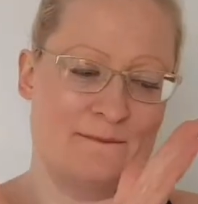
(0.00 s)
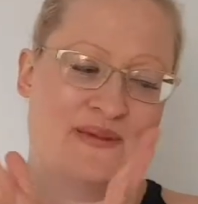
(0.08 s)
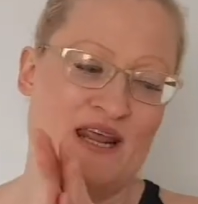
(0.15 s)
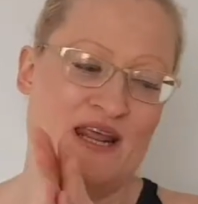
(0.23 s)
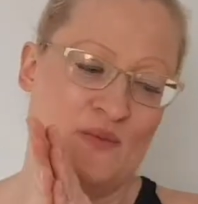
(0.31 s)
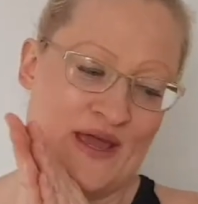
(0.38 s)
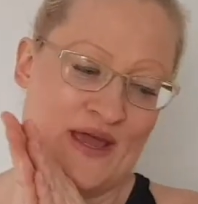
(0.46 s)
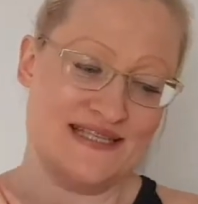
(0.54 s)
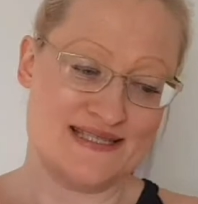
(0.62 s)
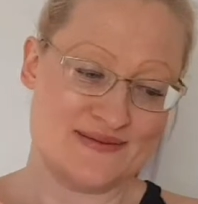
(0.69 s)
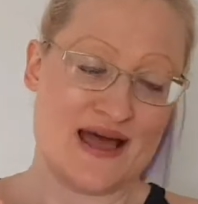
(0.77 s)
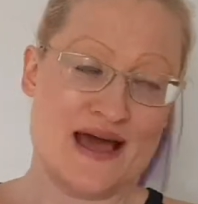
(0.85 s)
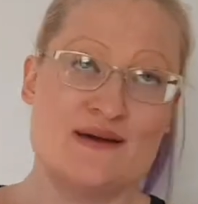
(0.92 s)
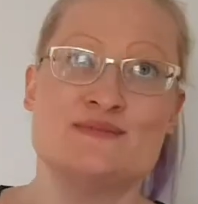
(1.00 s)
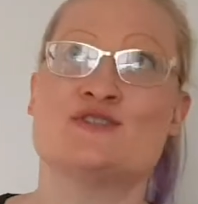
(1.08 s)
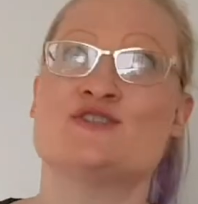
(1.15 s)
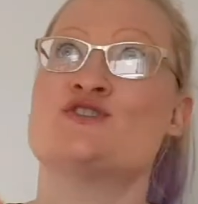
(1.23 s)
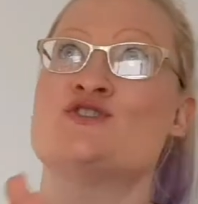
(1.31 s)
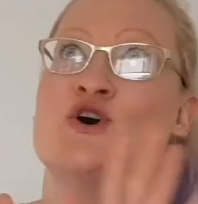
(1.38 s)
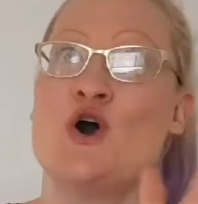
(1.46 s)
But anyways, I'm
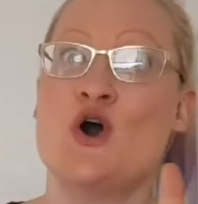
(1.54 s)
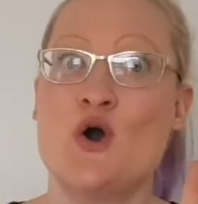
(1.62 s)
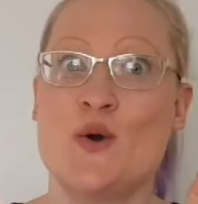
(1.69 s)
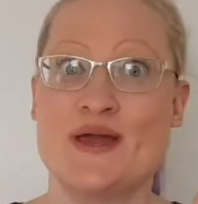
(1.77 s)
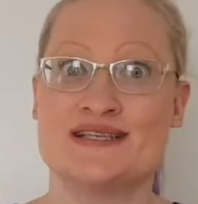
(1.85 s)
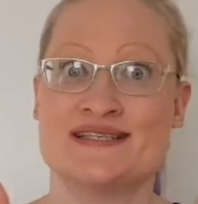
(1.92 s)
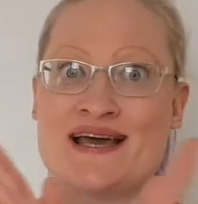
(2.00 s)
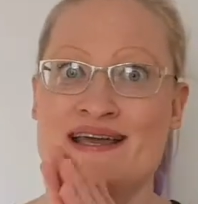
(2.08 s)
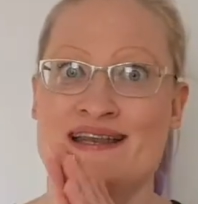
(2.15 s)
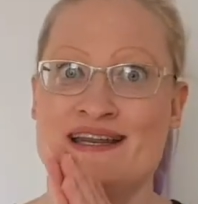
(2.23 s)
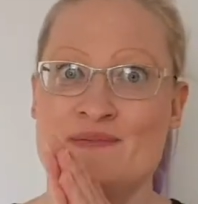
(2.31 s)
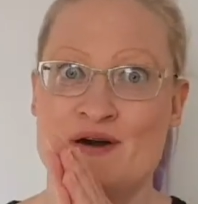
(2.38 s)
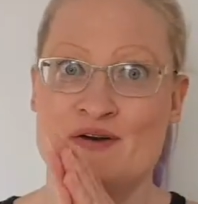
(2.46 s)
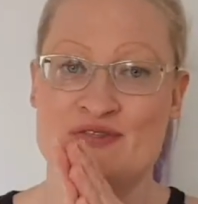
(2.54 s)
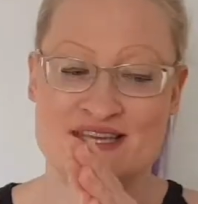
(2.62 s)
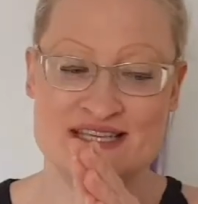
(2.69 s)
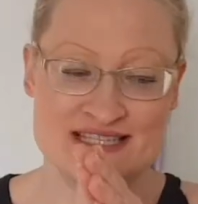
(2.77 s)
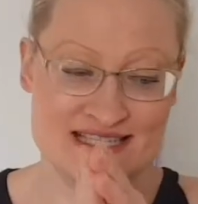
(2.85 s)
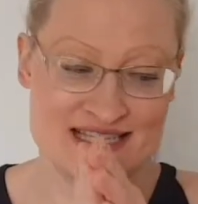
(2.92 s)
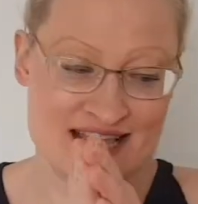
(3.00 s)
so excited about
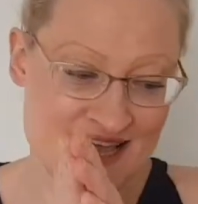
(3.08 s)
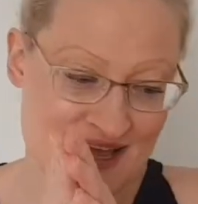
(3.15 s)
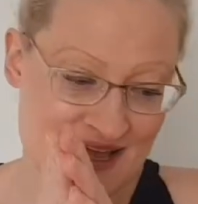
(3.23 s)
this